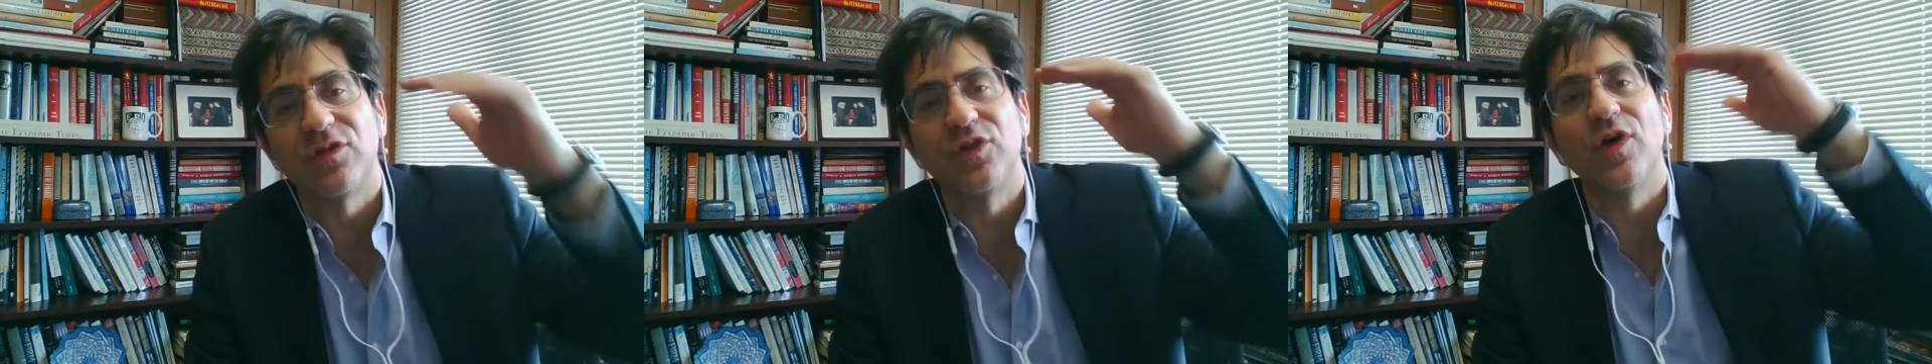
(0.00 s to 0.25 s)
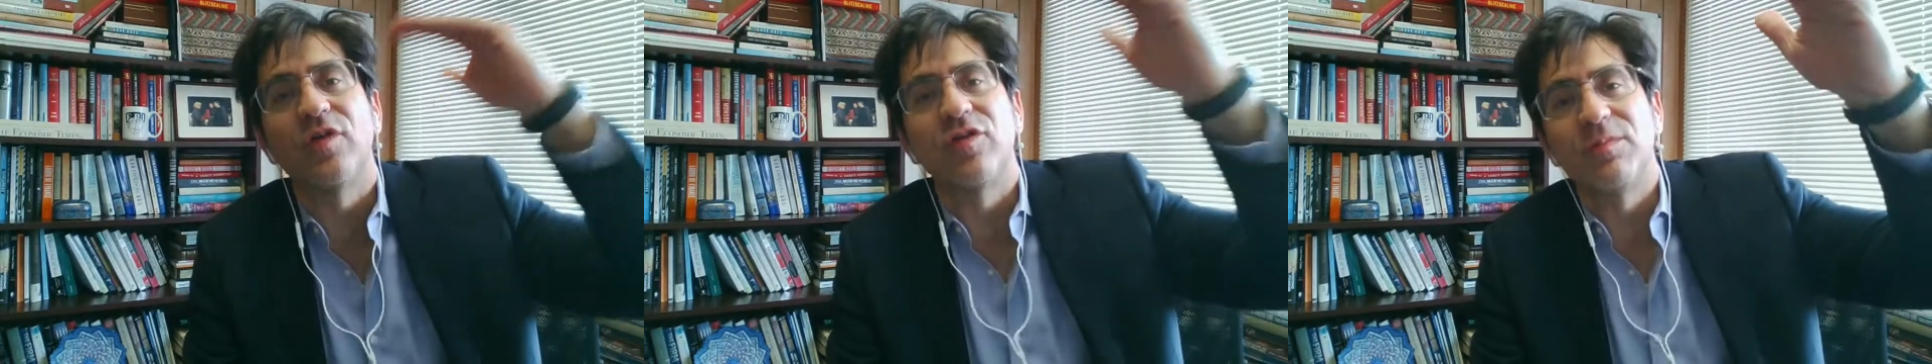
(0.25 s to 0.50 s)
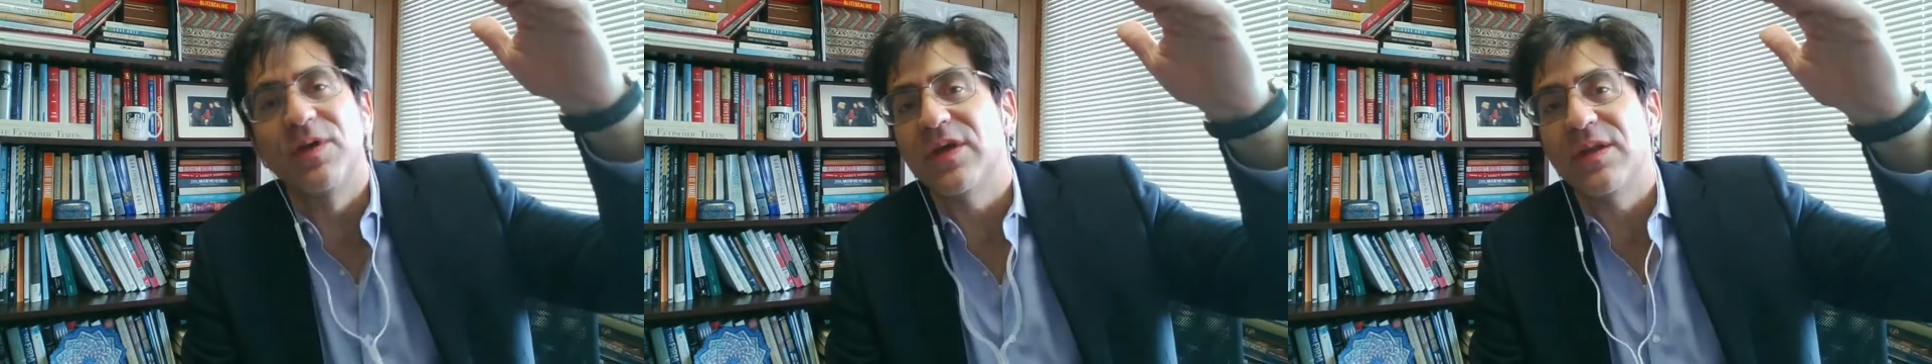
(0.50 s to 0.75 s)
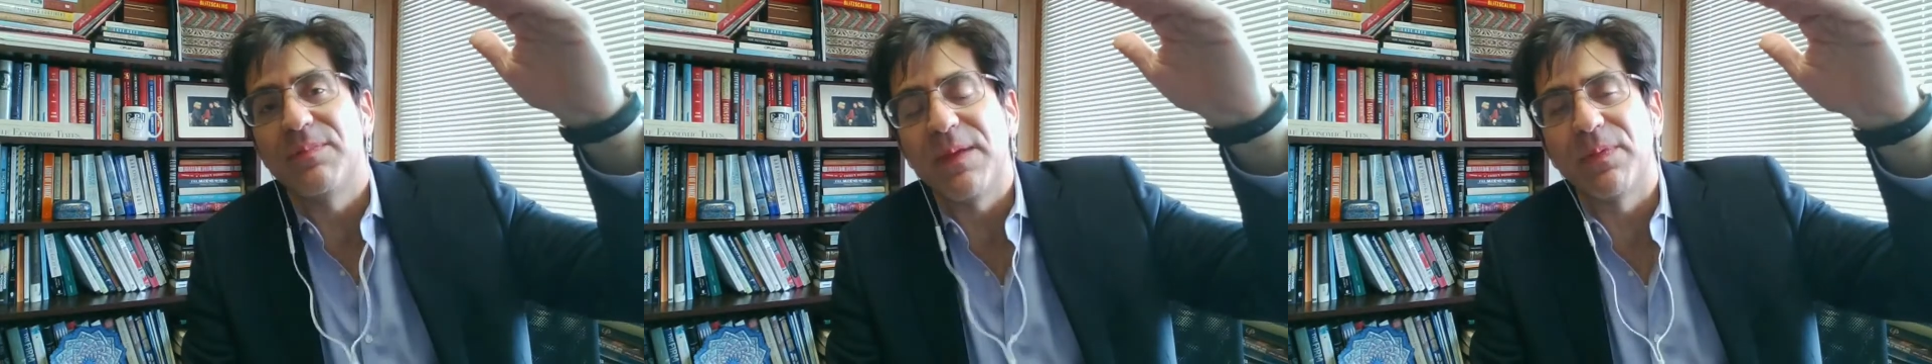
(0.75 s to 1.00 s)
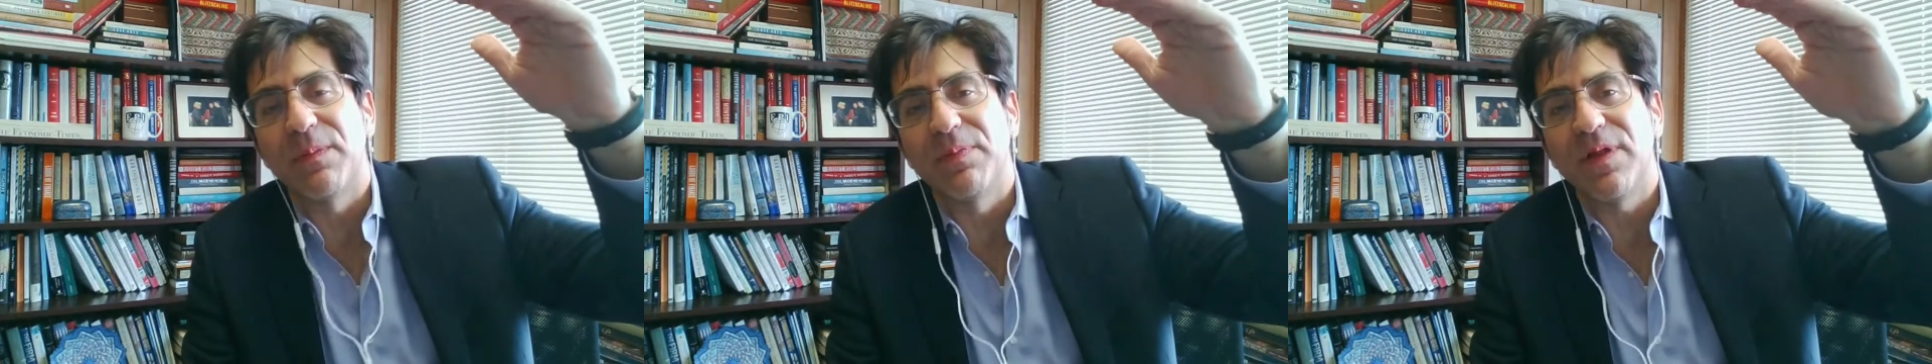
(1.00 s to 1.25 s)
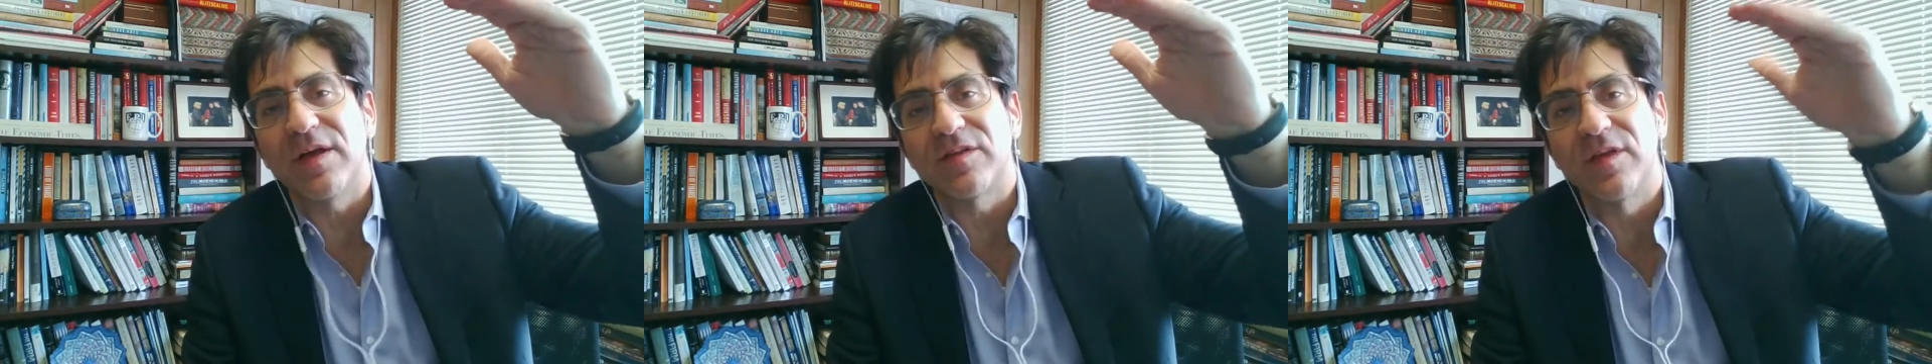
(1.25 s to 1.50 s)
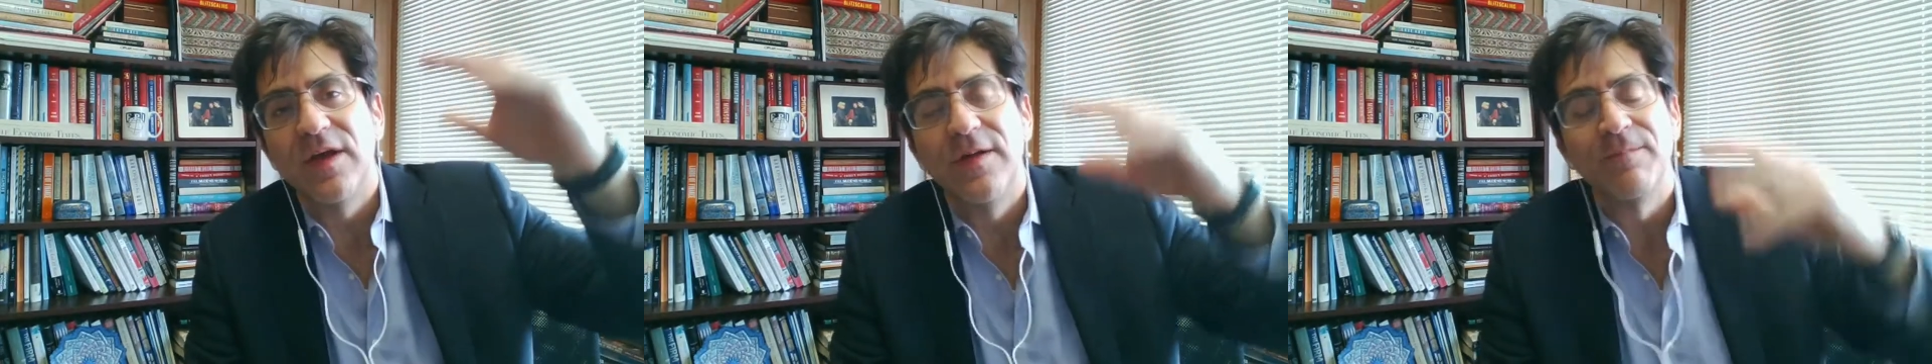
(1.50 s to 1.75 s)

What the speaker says: of 200 million people plus.